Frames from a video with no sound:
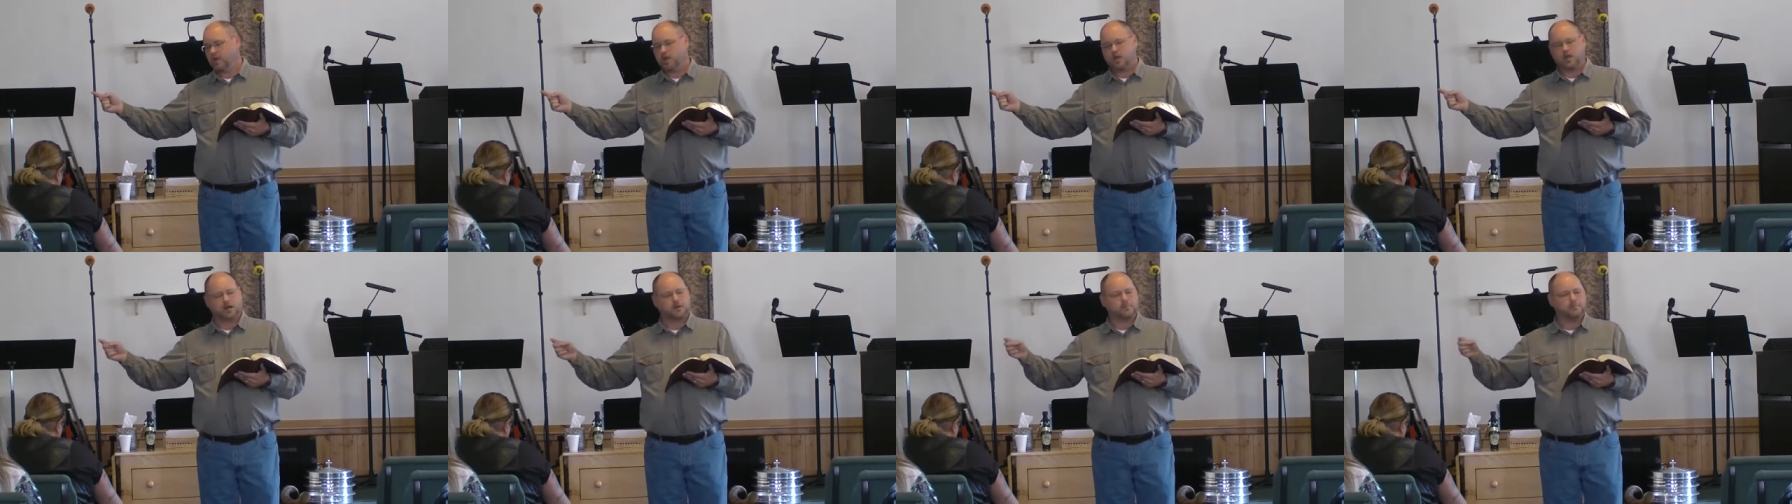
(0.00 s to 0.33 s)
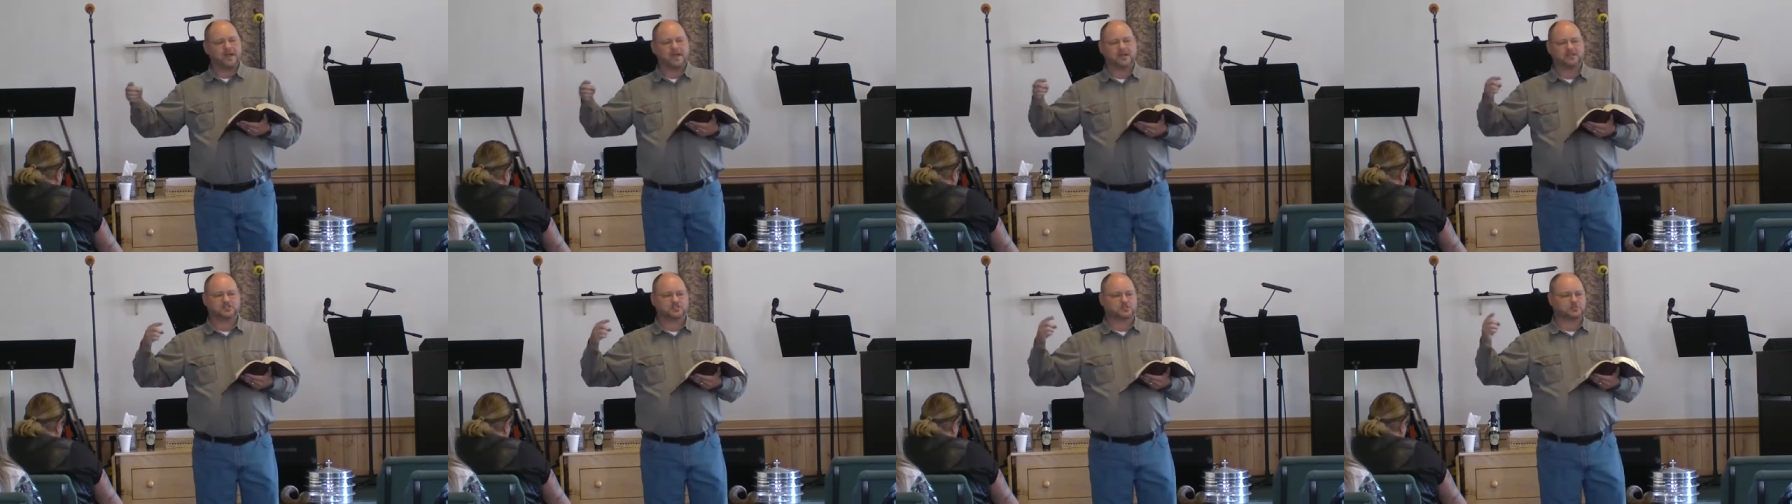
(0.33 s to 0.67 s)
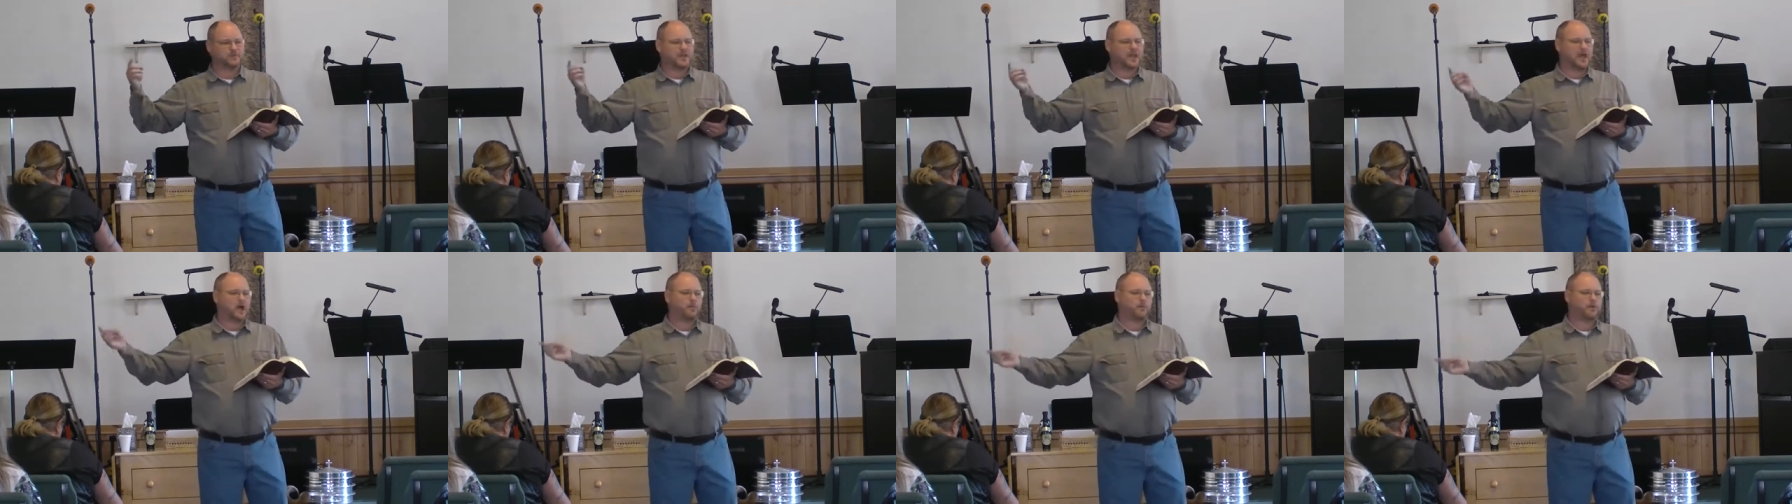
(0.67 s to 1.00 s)
It amazes
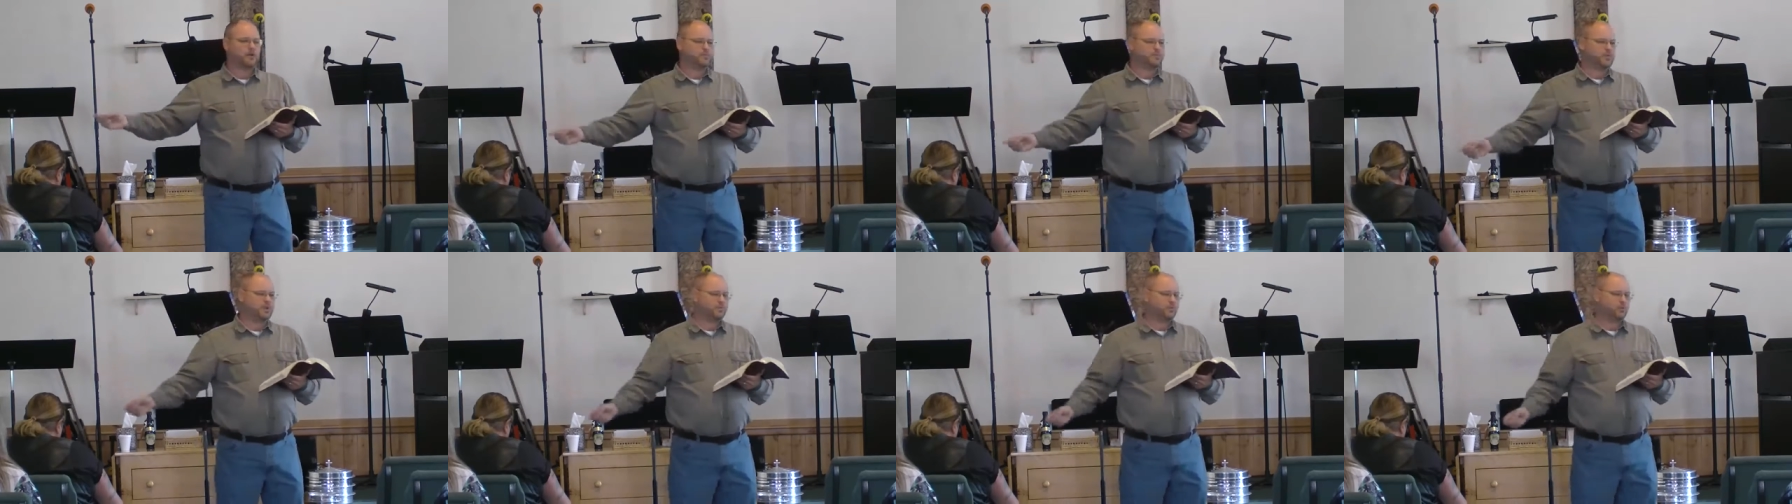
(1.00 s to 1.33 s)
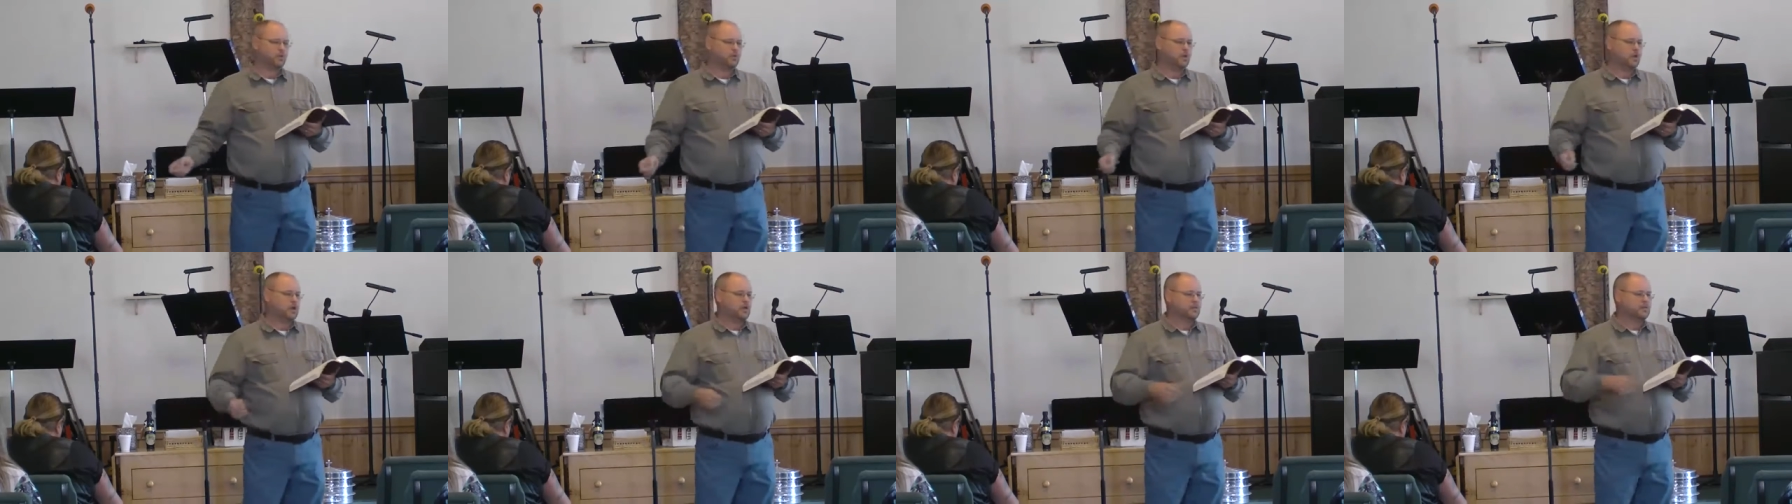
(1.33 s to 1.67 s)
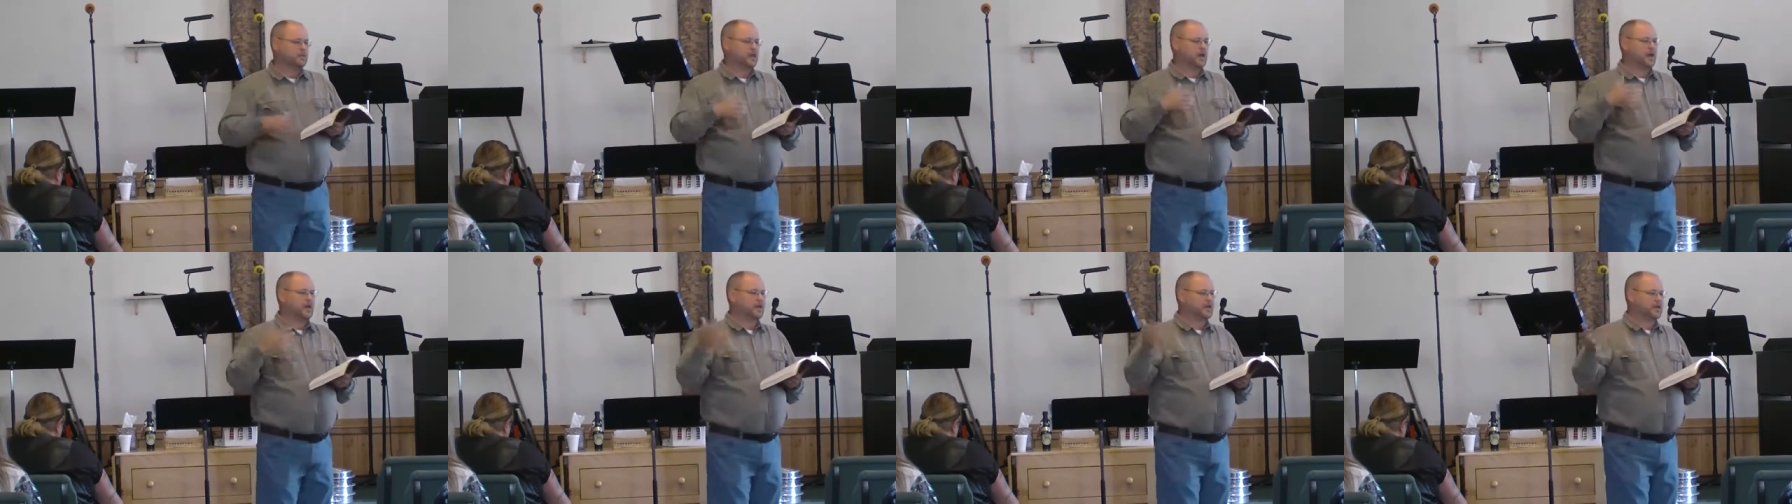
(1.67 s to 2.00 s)
me how many people
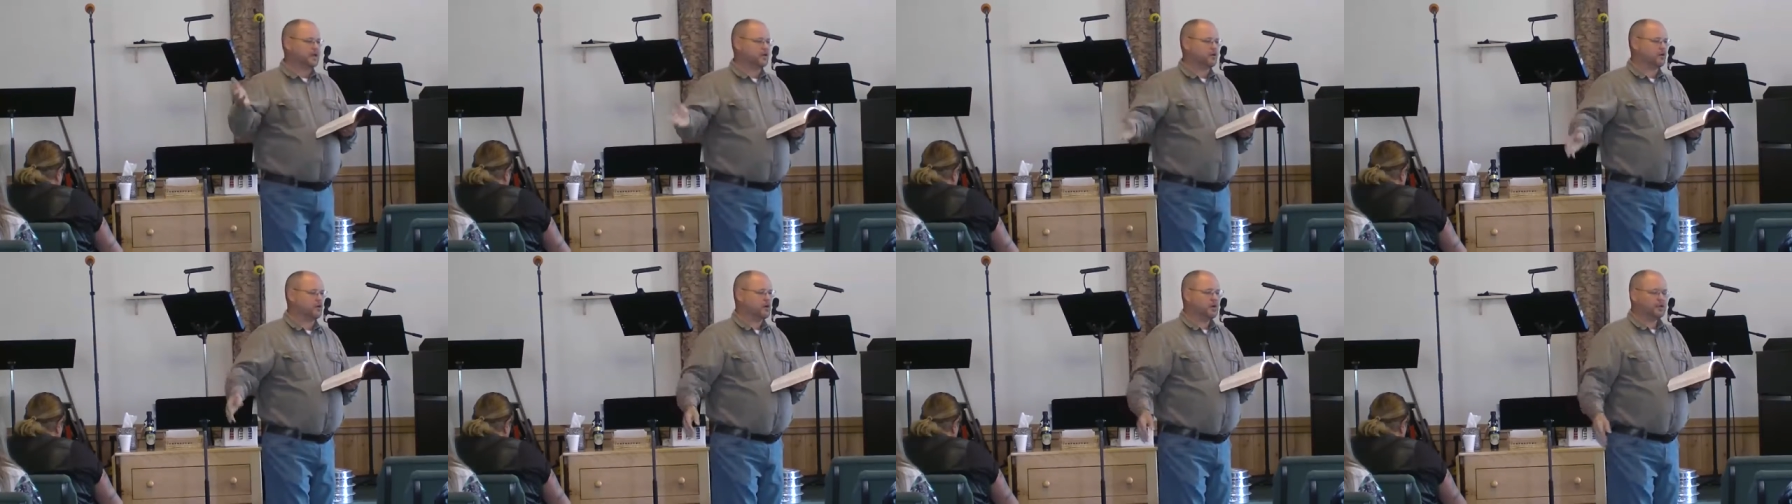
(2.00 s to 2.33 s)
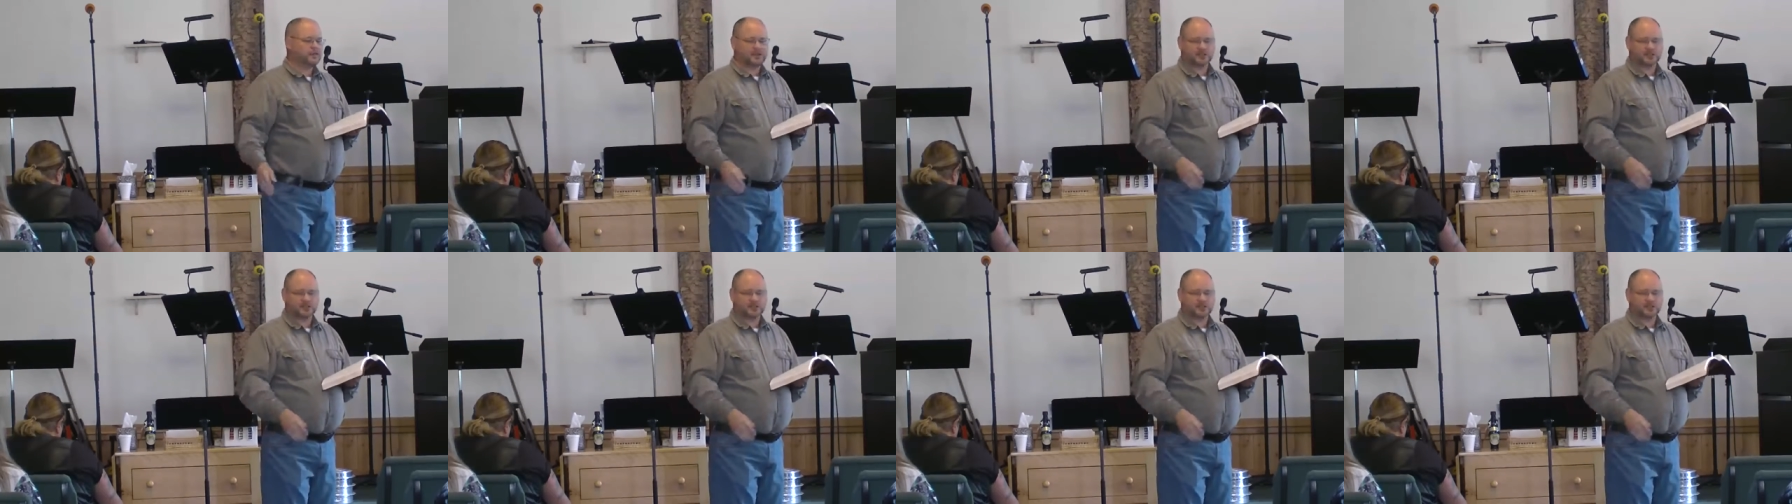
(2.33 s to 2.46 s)
that I hear